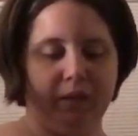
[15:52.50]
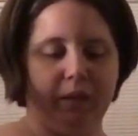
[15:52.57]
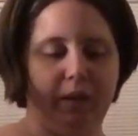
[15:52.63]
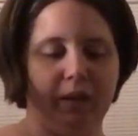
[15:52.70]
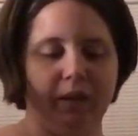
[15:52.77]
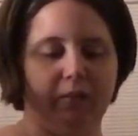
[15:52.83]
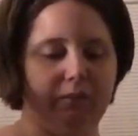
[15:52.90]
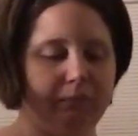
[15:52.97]

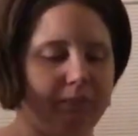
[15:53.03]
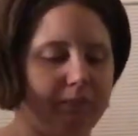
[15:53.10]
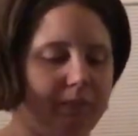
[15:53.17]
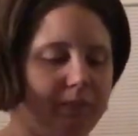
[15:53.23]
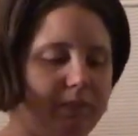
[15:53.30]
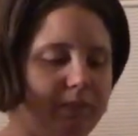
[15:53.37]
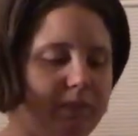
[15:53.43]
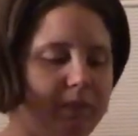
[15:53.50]
you know,
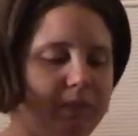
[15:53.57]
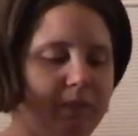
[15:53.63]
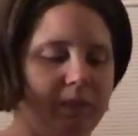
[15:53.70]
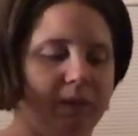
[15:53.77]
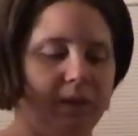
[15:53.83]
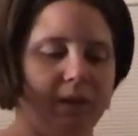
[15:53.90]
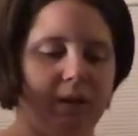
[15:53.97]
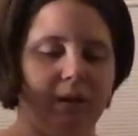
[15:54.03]

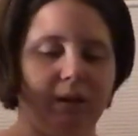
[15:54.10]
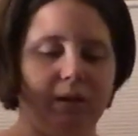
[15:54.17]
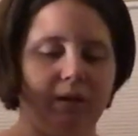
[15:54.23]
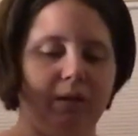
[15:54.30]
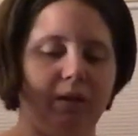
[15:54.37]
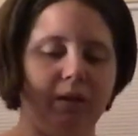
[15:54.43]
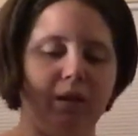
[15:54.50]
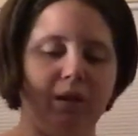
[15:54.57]

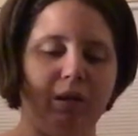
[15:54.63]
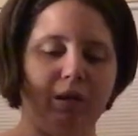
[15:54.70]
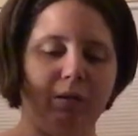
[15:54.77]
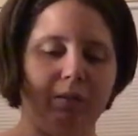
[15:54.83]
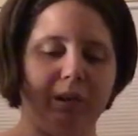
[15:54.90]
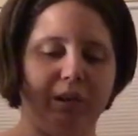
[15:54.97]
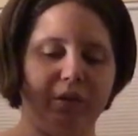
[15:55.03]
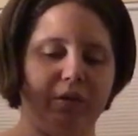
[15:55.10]
whole
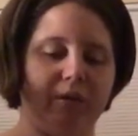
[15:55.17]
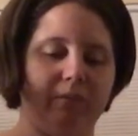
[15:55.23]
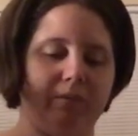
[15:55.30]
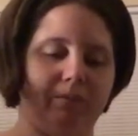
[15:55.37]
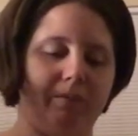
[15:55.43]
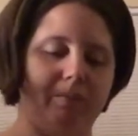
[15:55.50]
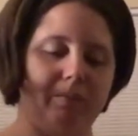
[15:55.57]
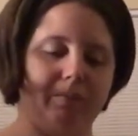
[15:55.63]
bunch of,
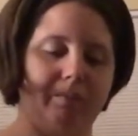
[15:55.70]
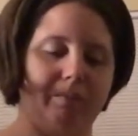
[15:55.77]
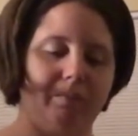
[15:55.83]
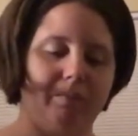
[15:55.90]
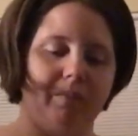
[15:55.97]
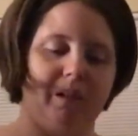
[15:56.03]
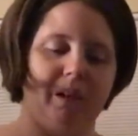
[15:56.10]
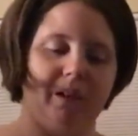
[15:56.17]

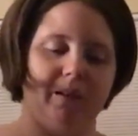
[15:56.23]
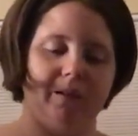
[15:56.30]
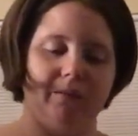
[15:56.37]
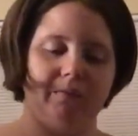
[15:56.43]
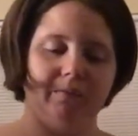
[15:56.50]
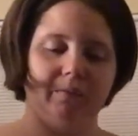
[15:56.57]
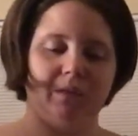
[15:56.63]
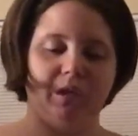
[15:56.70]
you know,
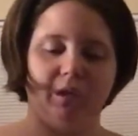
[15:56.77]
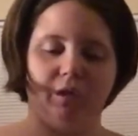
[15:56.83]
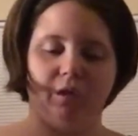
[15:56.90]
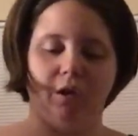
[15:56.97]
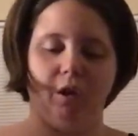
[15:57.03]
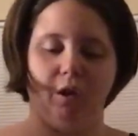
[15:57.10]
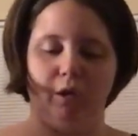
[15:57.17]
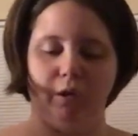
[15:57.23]
little
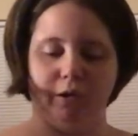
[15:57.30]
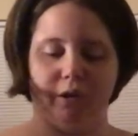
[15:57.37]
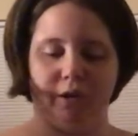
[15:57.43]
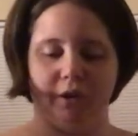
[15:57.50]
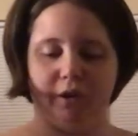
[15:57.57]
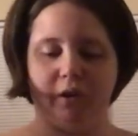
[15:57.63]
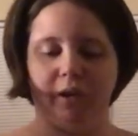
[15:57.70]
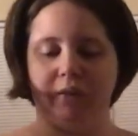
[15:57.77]
cars
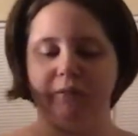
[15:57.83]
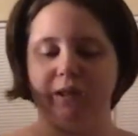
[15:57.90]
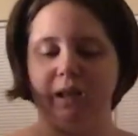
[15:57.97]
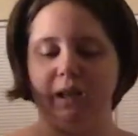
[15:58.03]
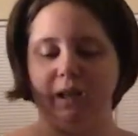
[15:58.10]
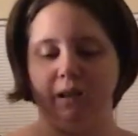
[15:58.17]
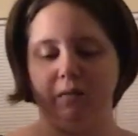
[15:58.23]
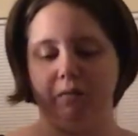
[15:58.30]
and stuff that
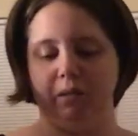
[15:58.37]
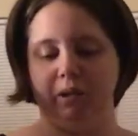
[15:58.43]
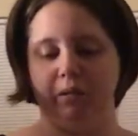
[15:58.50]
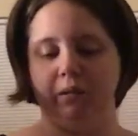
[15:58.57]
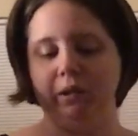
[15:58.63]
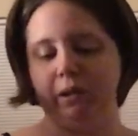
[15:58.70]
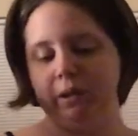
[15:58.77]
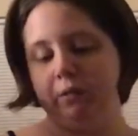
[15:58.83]
he can play
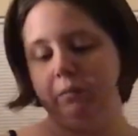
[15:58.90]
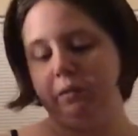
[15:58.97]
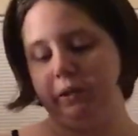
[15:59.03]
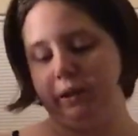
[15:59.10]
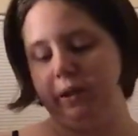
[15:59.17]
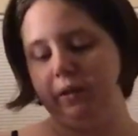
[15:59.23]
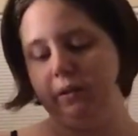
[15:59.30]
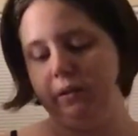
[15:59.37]
with on the
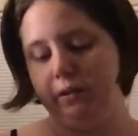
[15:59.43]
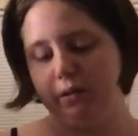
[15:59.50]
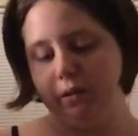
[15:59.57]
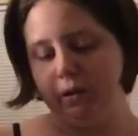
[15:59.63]
plane,